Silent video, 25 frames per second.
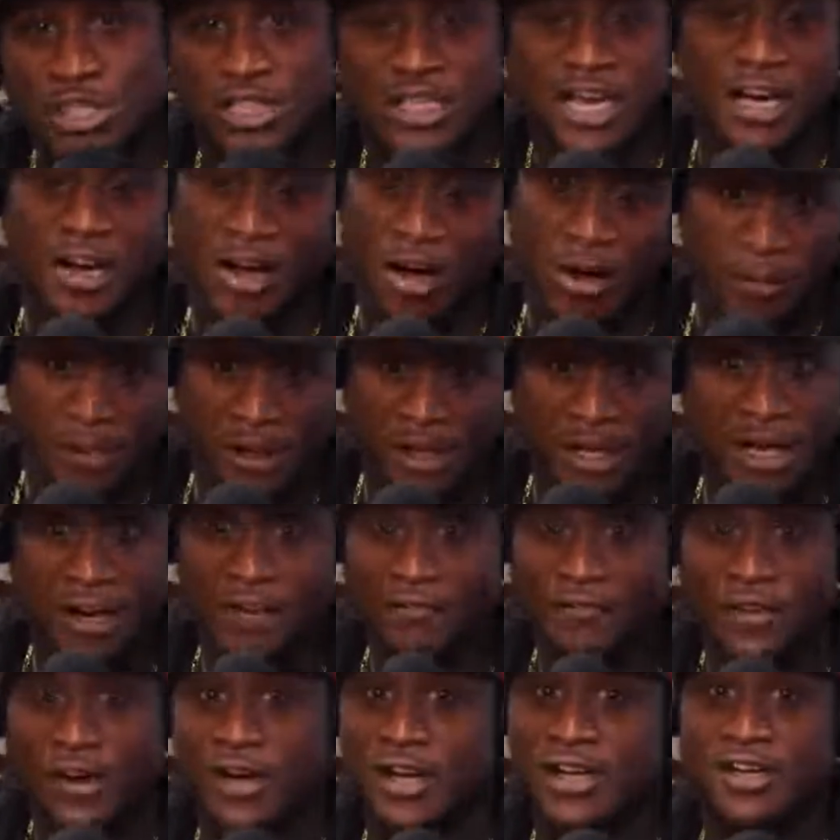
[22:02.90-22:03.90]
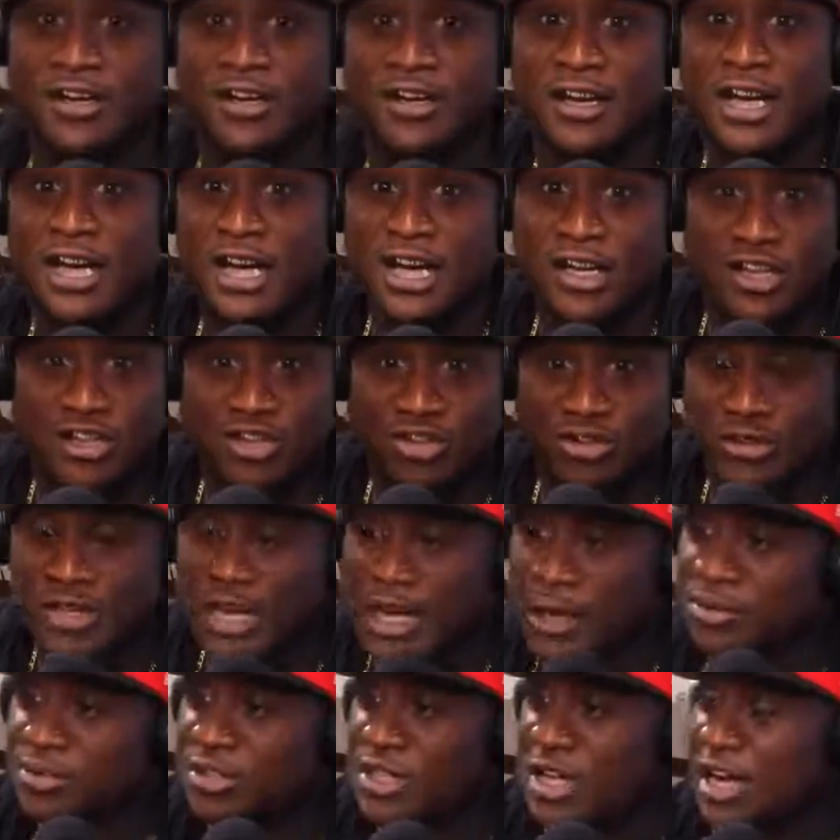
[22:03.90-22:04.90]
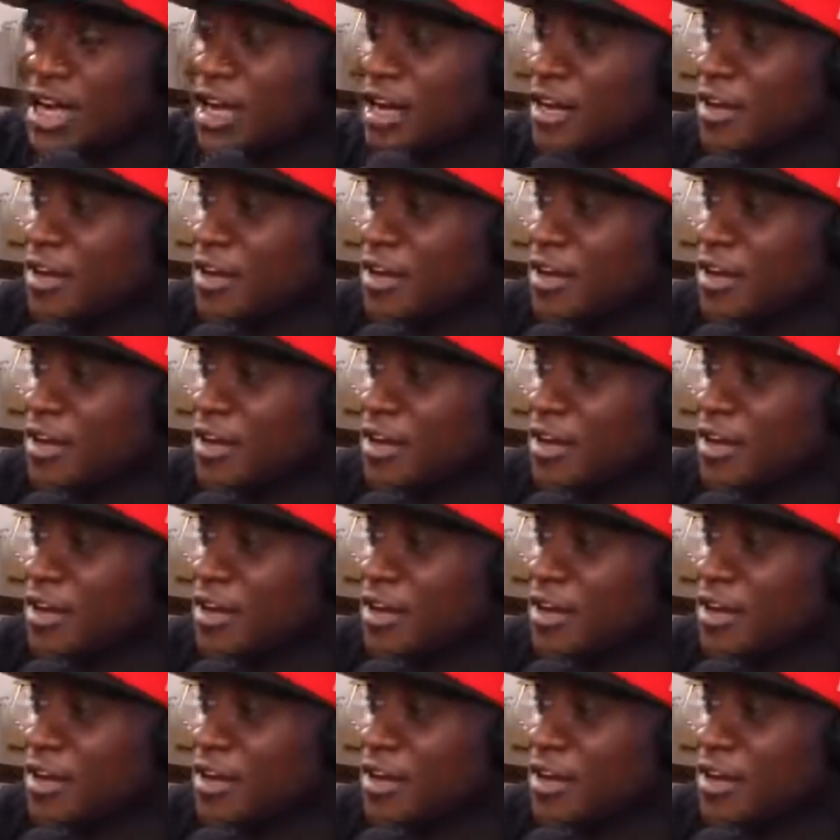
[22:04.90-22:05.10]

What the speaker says: ain't gonna be there for you. That's what I'm saying.